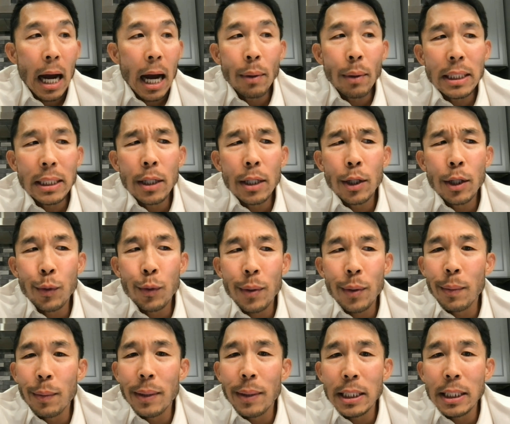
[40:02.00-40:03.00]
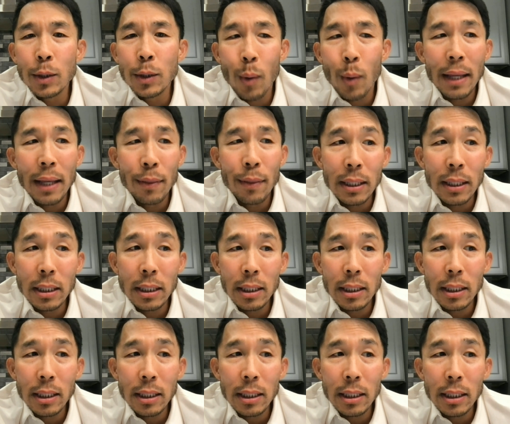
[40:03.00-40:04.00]
I want to tell you three reasons why
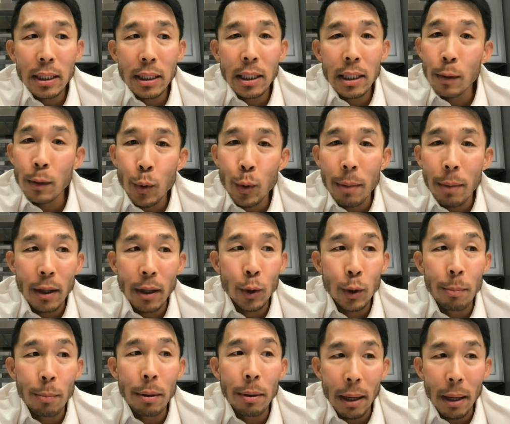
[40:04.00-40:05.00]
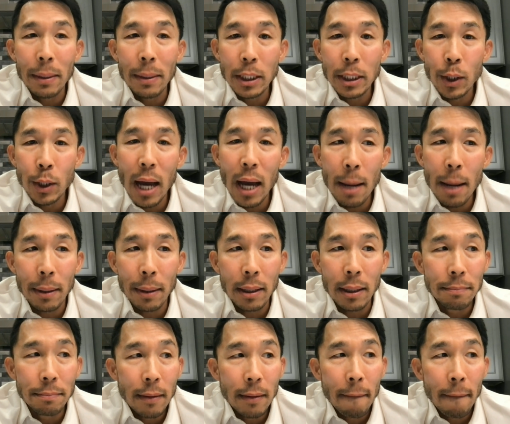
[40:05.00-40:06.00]
this little story my daughter told me made me so
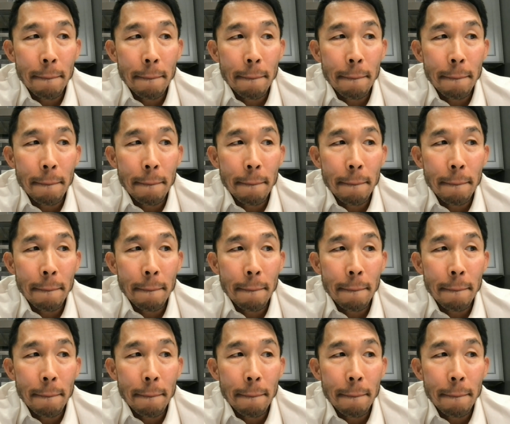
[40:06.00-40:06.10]
happy.